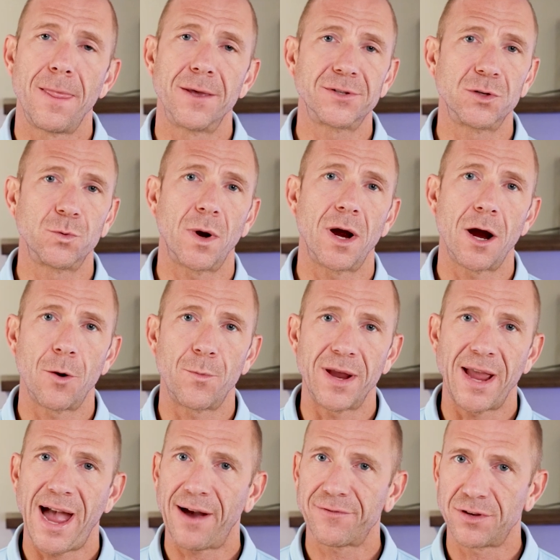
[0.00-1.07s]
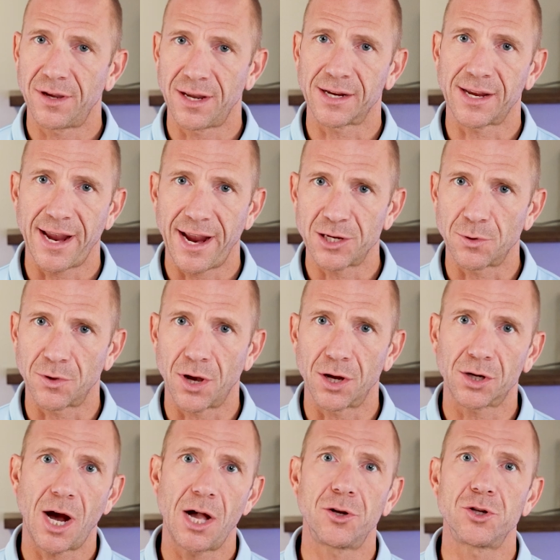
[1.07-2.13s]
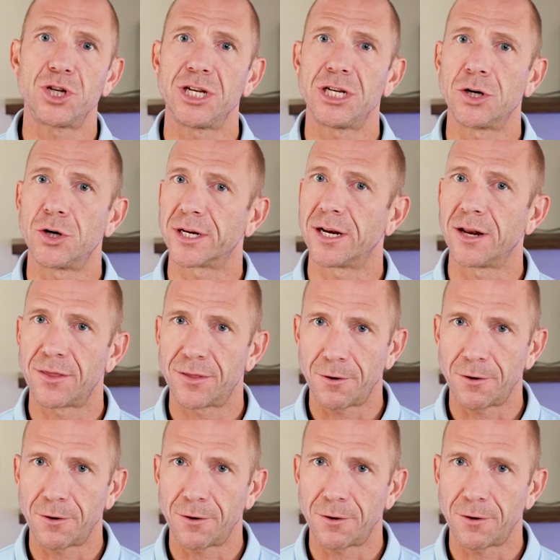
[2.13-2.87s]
This is where we have to engage with oncology or get a